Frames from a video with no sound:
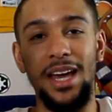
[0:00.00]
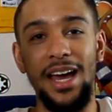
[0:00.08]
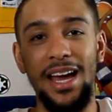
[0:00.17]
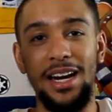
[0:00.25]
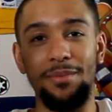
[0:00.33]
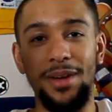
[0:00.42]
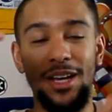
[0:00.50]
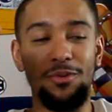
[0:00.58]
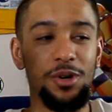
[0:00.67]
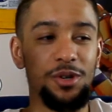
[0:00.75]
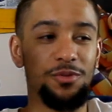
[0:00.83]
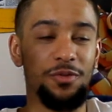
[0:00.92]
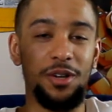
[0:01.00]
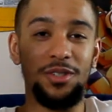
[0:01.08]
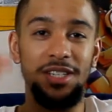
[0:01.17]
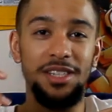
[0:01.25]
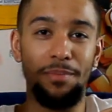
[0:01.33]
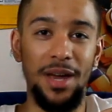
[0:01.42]
anime where you
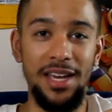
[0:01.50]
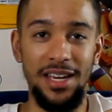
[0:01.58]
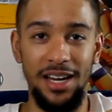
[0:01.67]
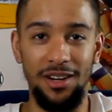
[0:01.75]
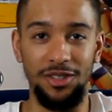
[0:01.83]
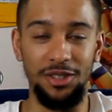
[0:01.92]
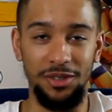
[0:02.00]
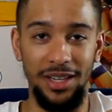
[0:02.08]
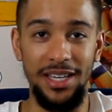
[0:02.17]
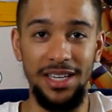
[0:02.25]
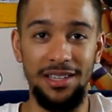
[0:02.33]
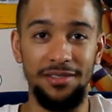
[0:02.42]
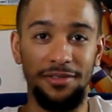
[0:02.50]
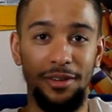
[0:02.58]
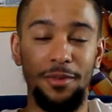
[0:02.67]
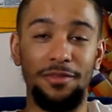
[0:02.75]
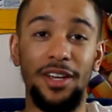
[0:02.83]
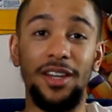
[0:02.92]
first see the main character leave
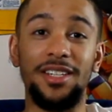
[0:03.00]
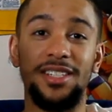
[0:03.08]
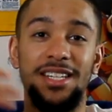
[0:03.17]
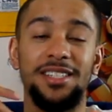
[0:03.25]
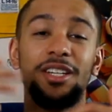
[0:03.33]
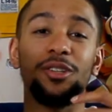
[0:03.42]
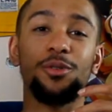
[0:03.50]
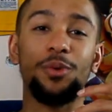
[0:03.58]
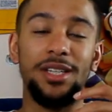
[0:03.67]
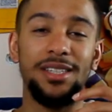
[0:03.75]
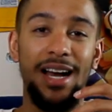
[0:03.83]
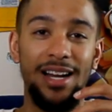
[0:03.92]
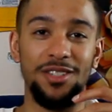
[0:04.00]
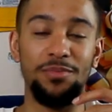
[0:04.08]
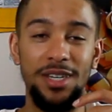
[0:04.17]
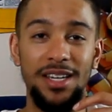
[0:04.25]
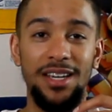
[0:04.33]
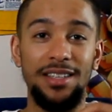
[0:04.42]
from a village, that's literally what
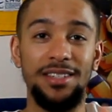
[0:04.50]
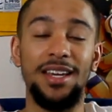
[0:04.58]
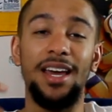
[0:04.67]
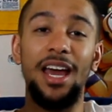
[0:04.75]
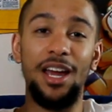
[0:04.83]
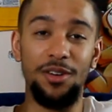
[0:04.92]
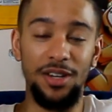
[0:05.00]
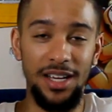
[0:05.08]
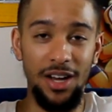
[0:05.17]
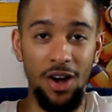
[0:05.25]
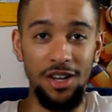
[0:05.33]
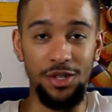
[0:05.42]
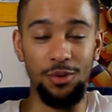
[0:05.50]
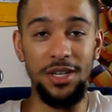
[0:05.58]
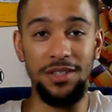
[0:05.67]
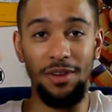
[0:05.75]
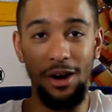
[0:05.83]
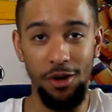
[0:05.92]
Tatsumi gets. And also,
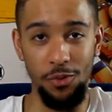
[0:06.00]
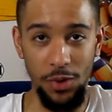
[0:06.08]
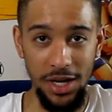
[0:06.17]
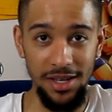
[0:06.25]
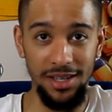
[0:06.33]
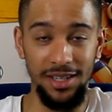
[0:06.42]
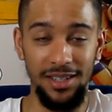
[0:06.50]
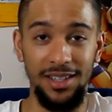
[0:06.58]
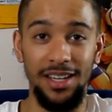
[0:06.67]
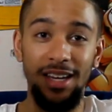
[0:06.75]
he's very weak.